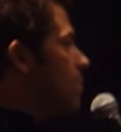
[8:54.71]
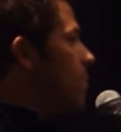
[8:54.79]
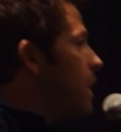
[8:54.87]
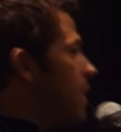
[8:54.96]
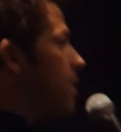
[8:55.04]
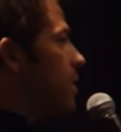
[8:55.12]

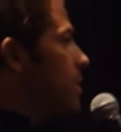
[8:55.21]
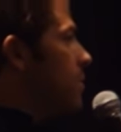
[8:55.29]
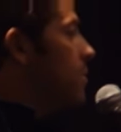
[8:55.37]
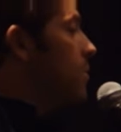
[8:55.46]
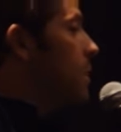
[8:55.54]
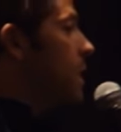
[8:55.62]
Where are
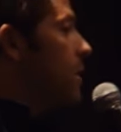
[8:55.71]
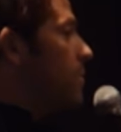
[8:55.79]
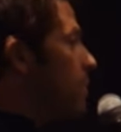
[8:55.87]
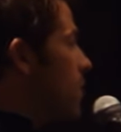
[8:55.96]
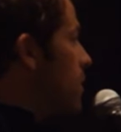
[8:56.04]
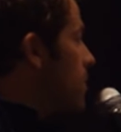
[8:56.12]
you?
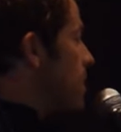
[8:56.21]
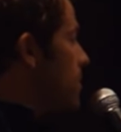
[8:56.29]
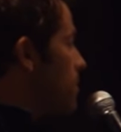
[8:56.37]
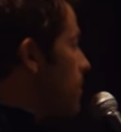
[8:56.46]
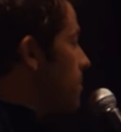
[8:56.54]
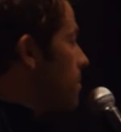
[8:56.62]
Um, where are you
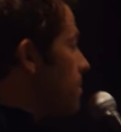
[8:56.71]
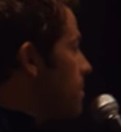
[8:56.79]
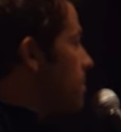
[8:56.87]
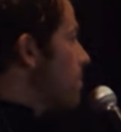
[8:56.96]
coming from?